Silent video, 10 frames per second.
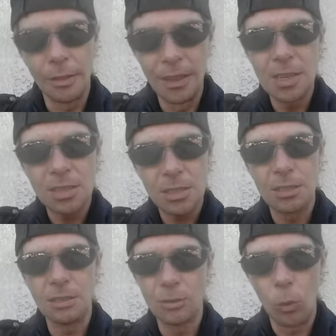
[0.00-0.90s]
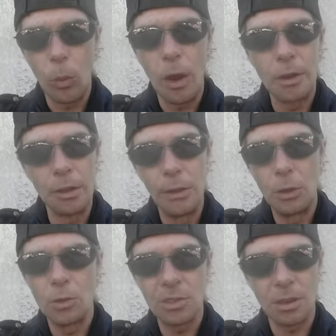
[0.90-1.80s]
This is one of
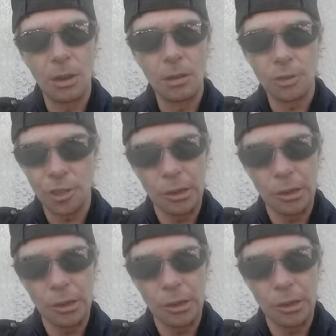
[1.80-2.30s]
those songs